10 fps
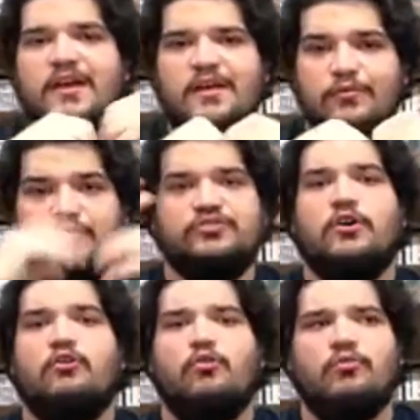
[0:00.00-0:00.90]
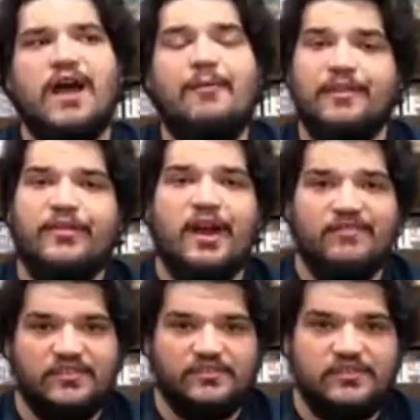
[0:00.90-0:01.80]
which are so commonly thought
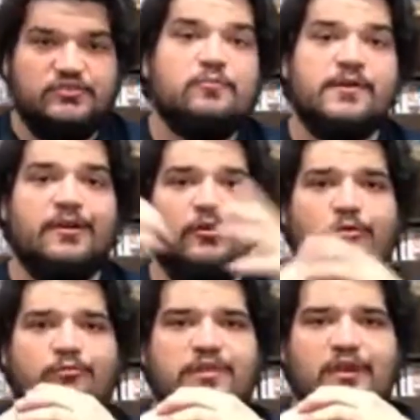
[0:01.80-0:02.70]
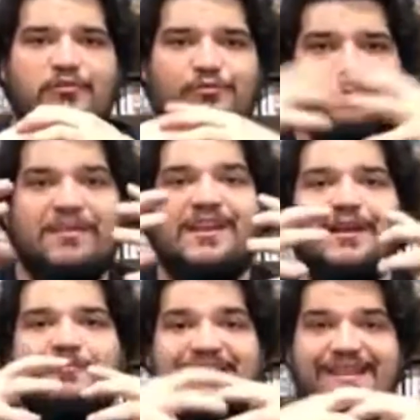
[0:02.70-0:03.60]
of as the superhero, sort of
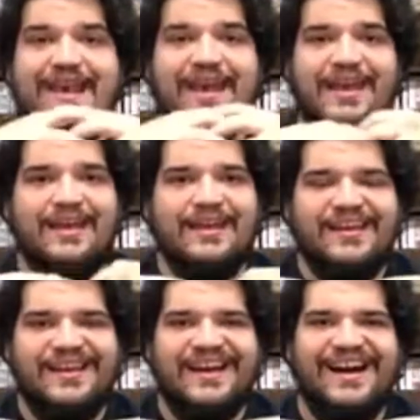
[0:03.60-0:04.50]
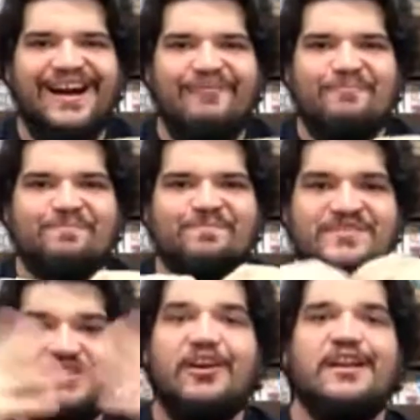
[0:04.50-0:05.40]
medium today,
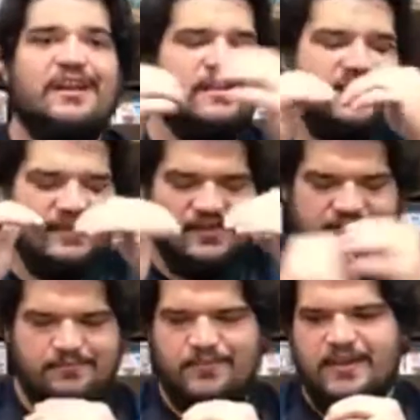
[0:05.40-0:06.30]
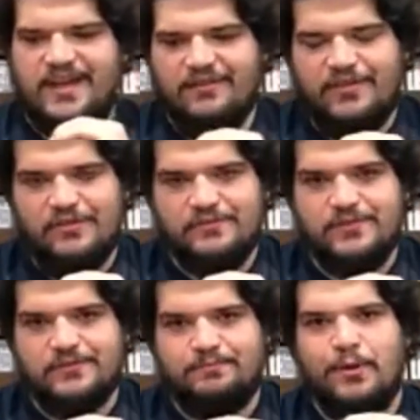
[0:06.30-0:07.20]
started is being kind of those
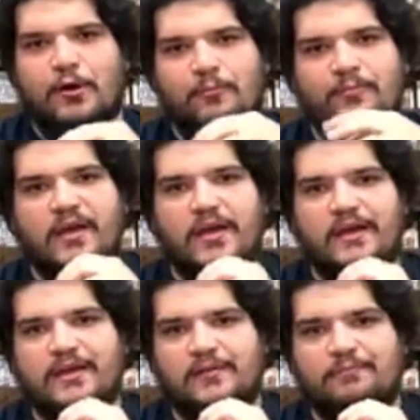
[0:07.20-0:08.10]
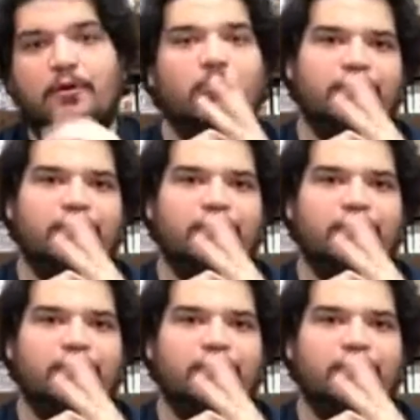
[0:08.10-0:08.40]
pulp